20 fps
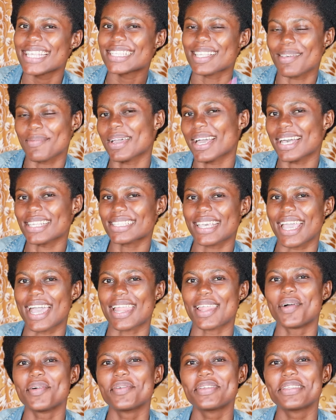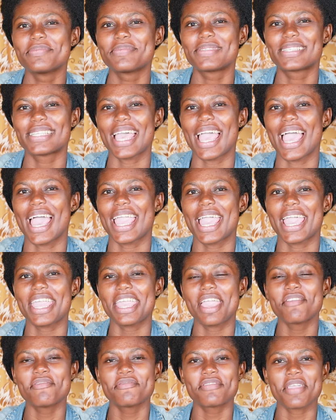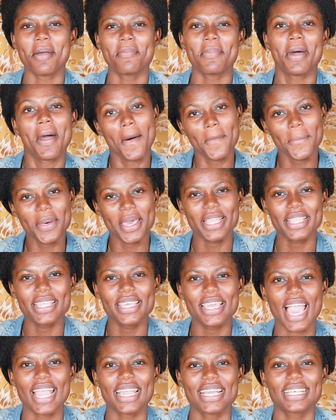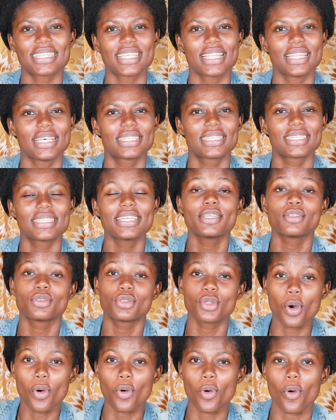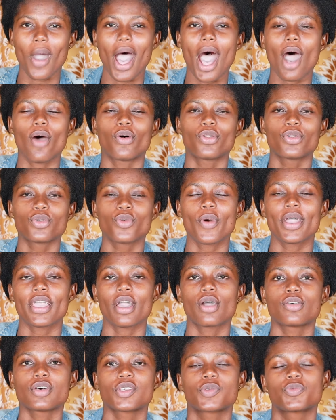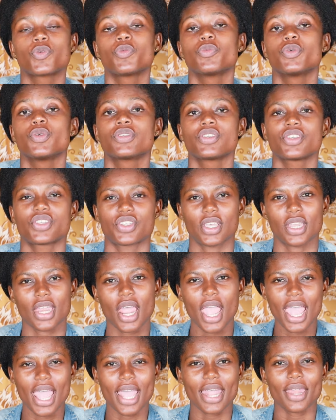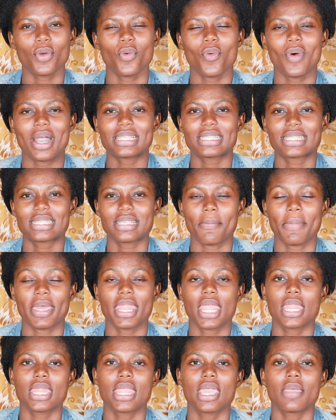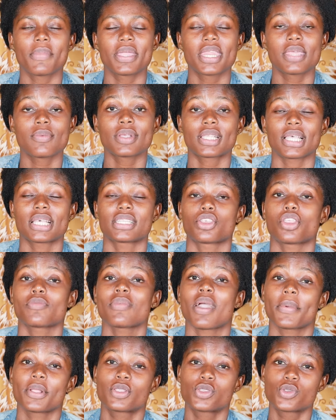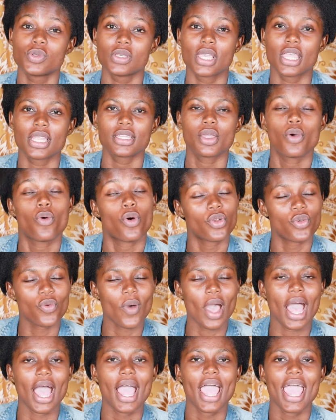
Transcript: So because I know him say, "Aye, new about Penny, aye, Celestine Donkor, or no, aye, gospel musician." The one same enemy, but the reason is you may be too easy or no,